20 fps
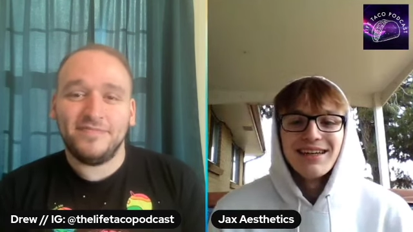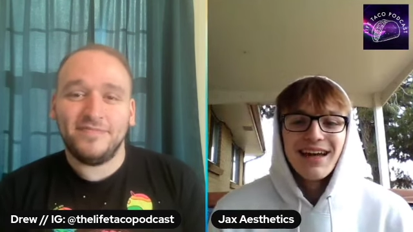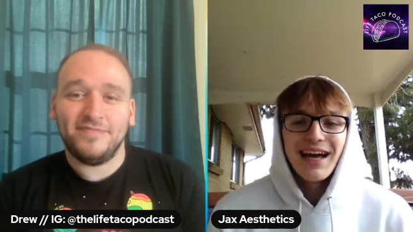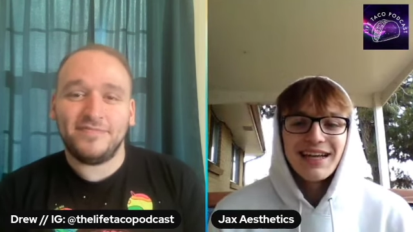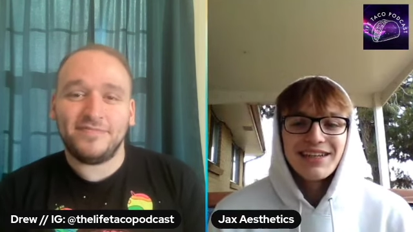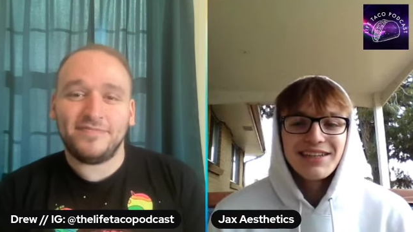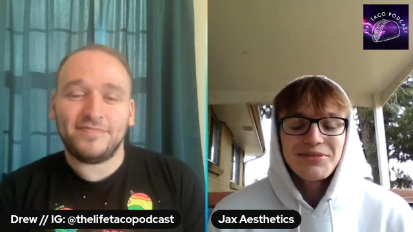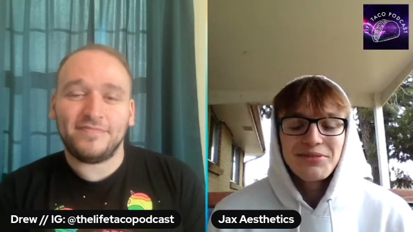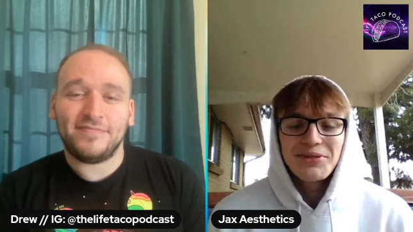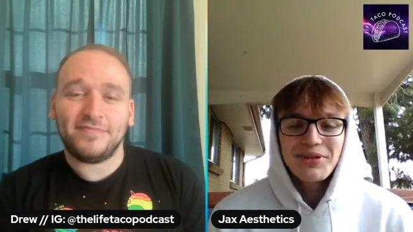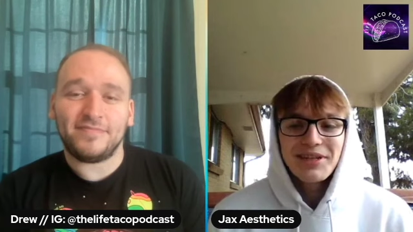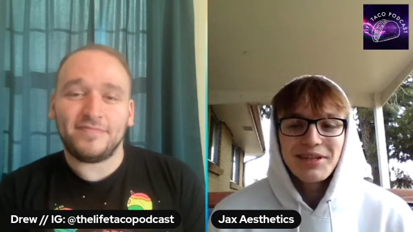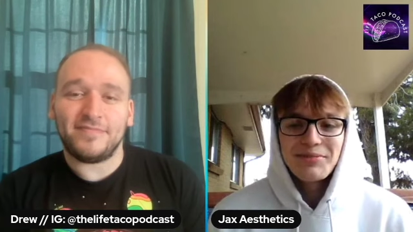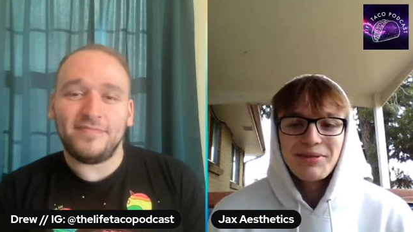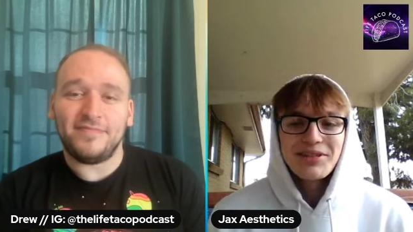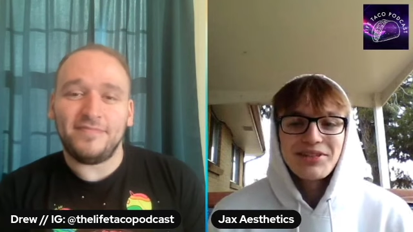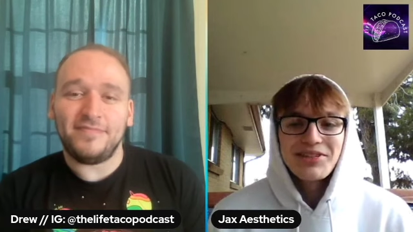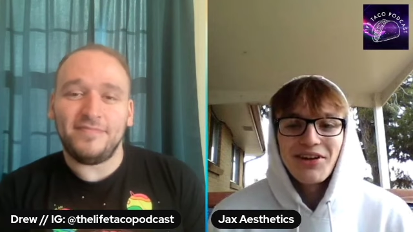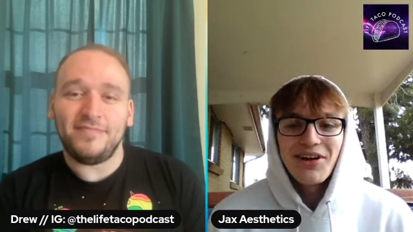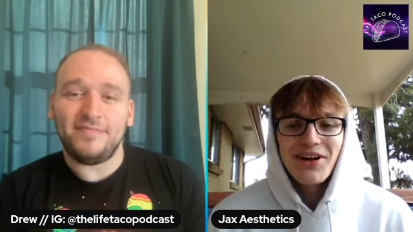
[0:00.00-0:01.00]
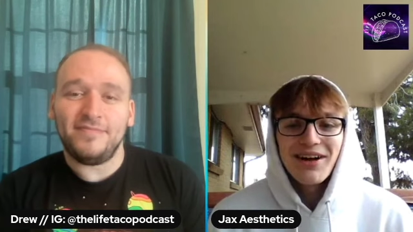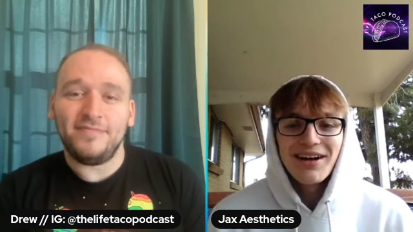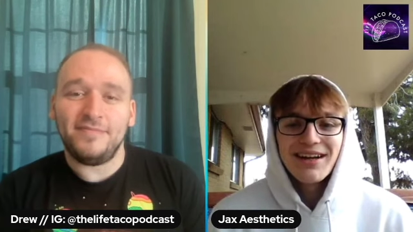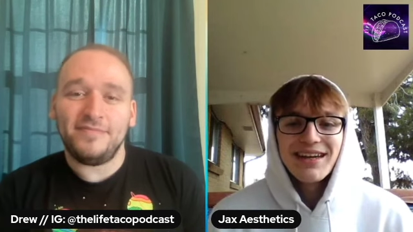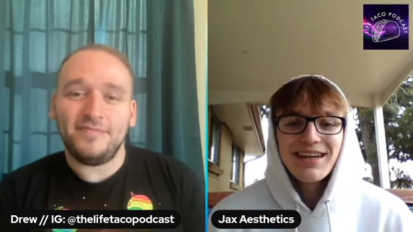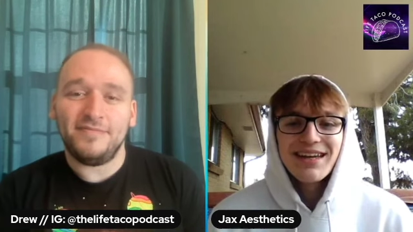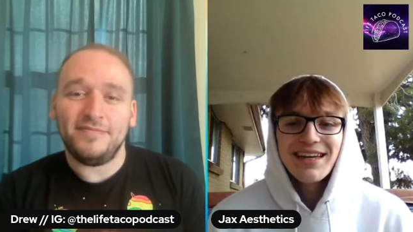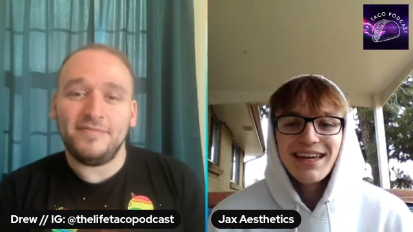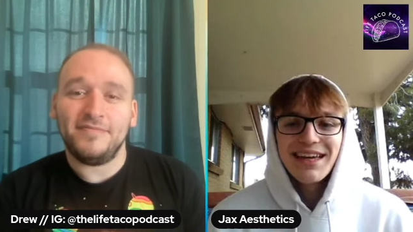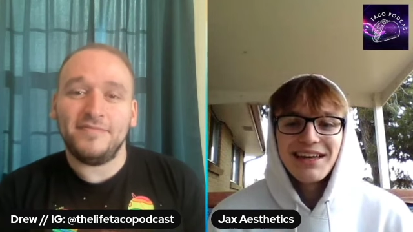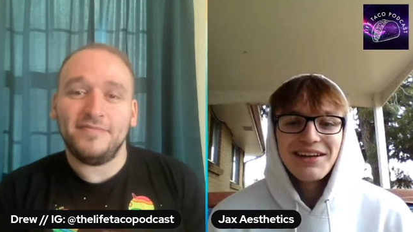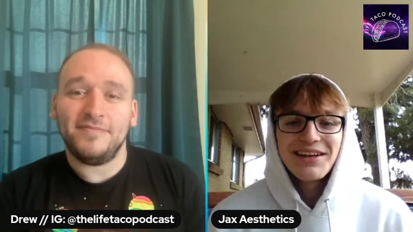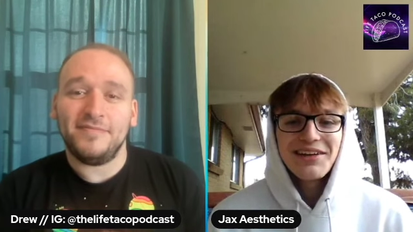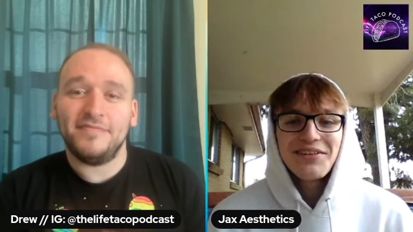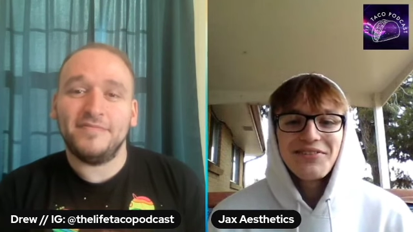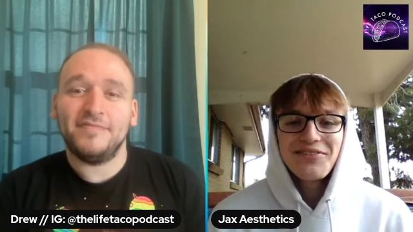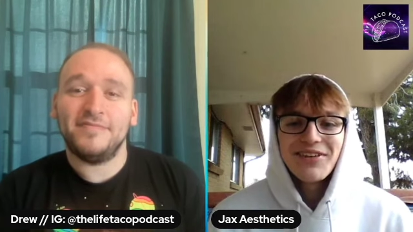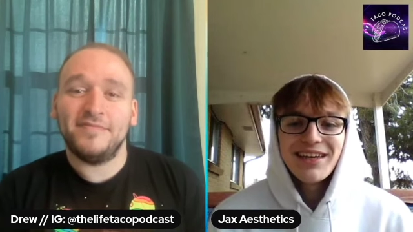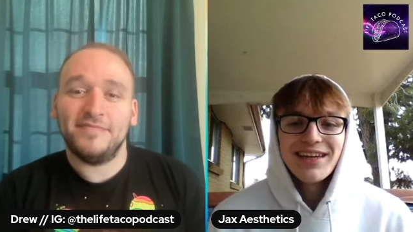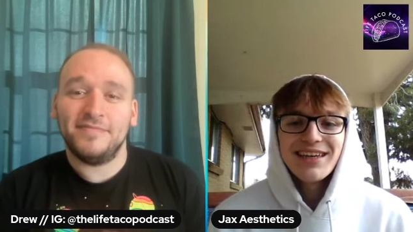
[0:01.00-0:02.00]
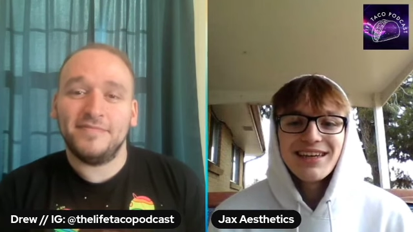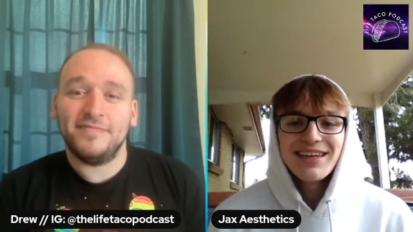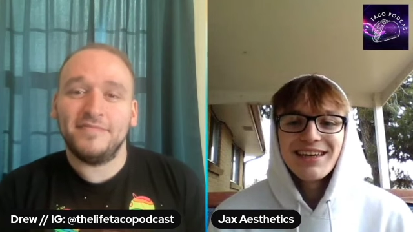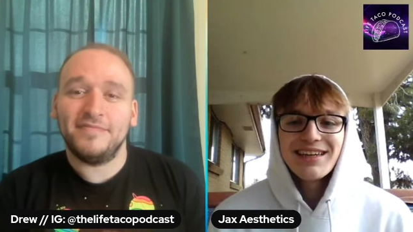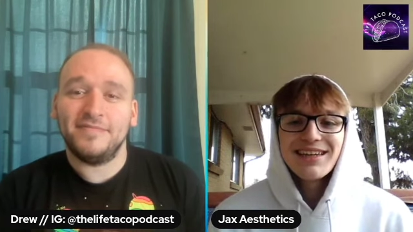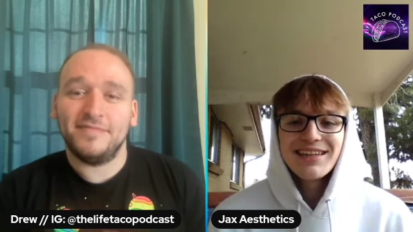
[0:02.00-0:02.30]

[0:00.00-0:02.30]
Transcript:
Speaker 1: I just wanted to be strong and fit.